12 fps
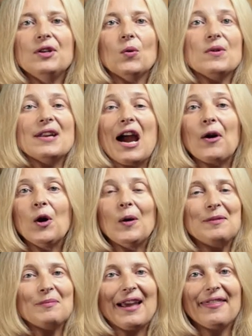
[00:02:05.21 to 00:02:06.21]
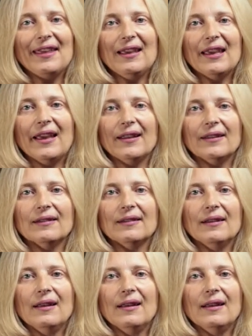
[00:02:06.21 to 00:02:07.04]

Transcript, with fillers: or narrow in my thinking?